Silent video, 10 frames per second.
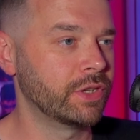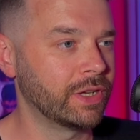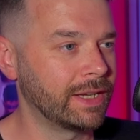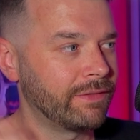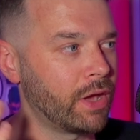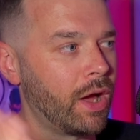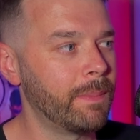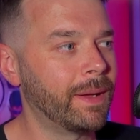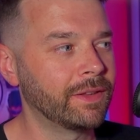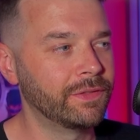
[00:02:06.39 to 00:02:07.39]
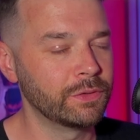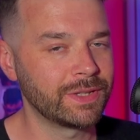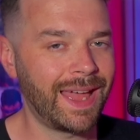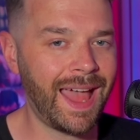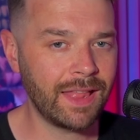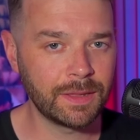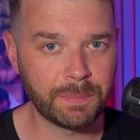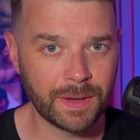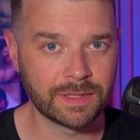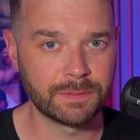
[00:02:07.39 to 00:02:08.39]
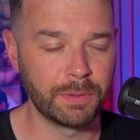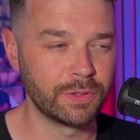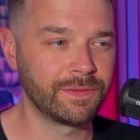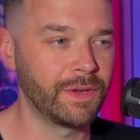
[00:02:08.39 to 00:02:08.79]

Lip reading: So you can have the high pass filter and the presence boost